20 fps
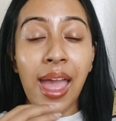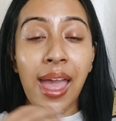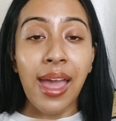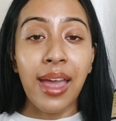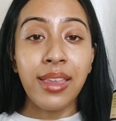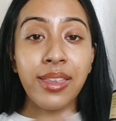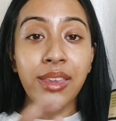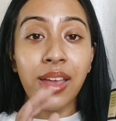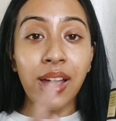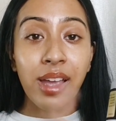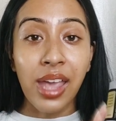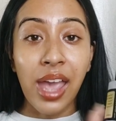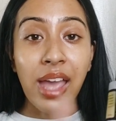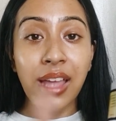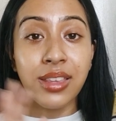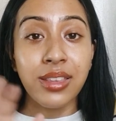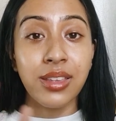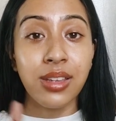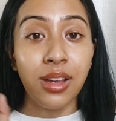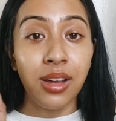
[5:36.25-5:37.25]
And
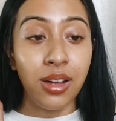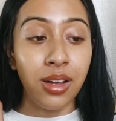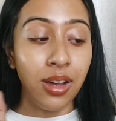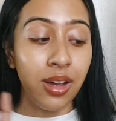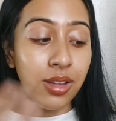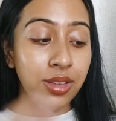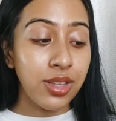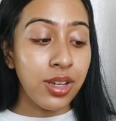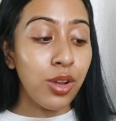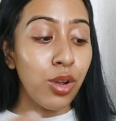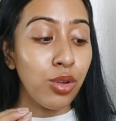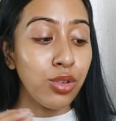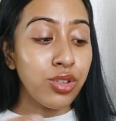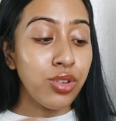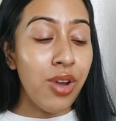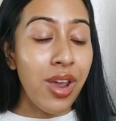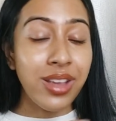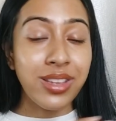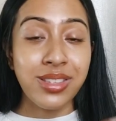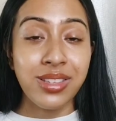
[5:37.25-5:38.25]
again, the
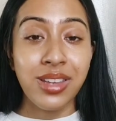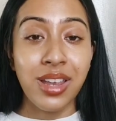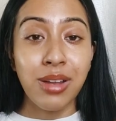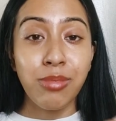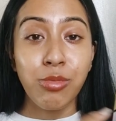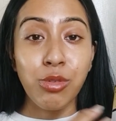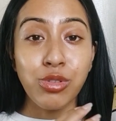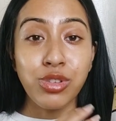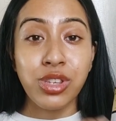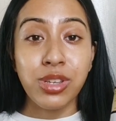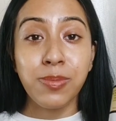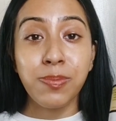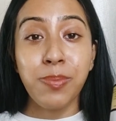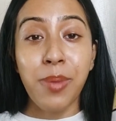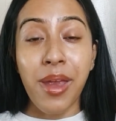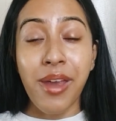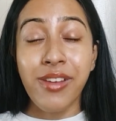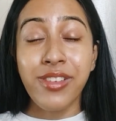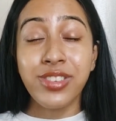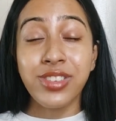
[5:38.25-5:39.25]
Cosrx Snail Mucin
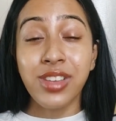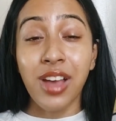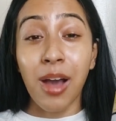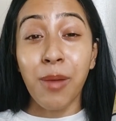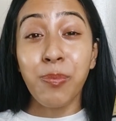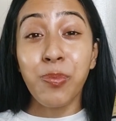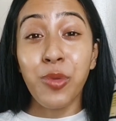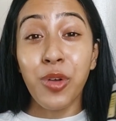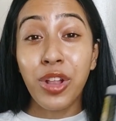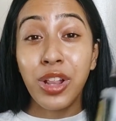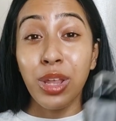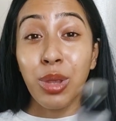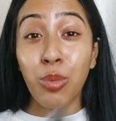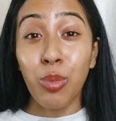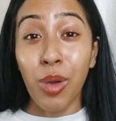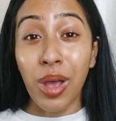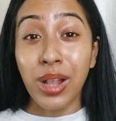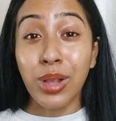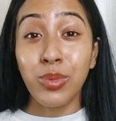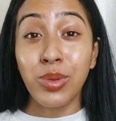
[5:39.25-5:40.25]
pairs up
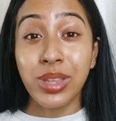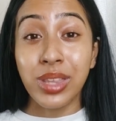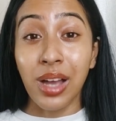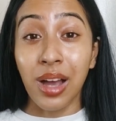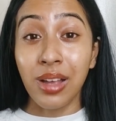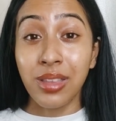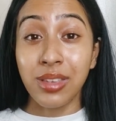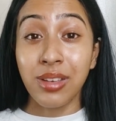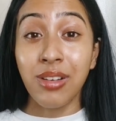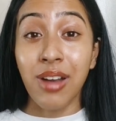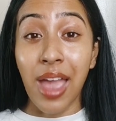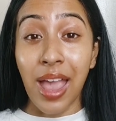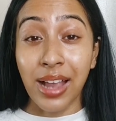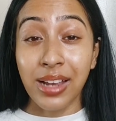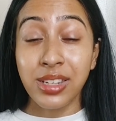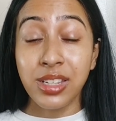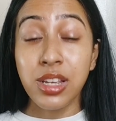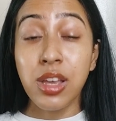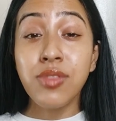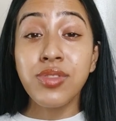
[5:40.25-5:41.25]
really well with other
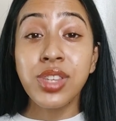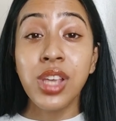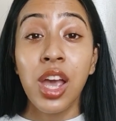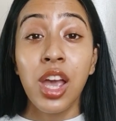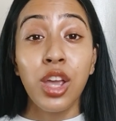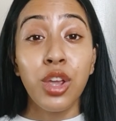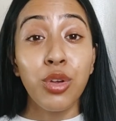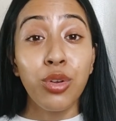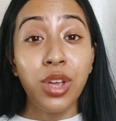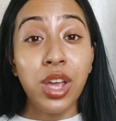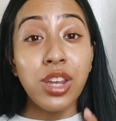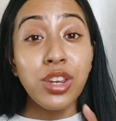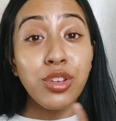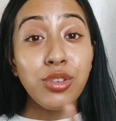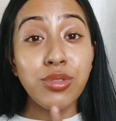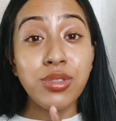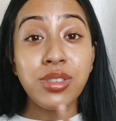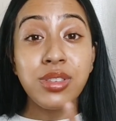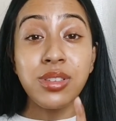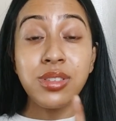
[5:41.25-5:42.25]
actives. You
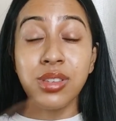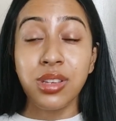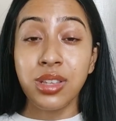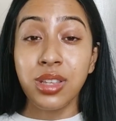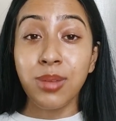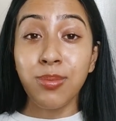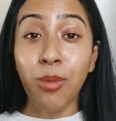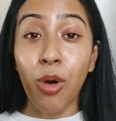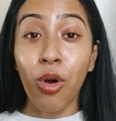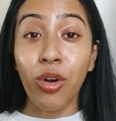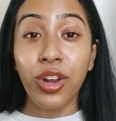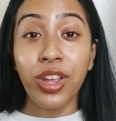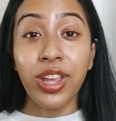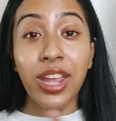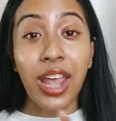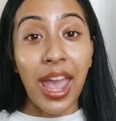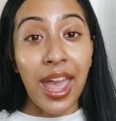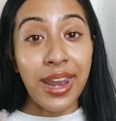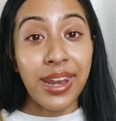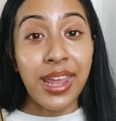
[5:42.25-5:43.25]
can use this in the
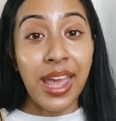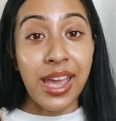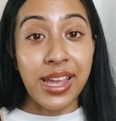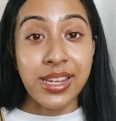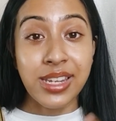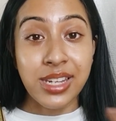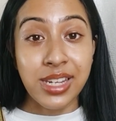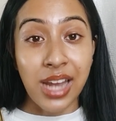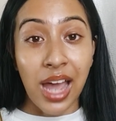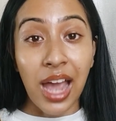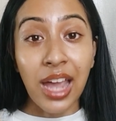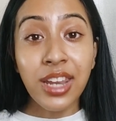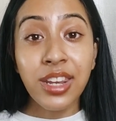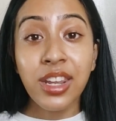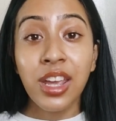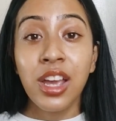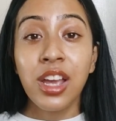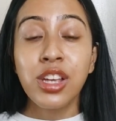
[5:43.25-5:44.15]
morning and at night.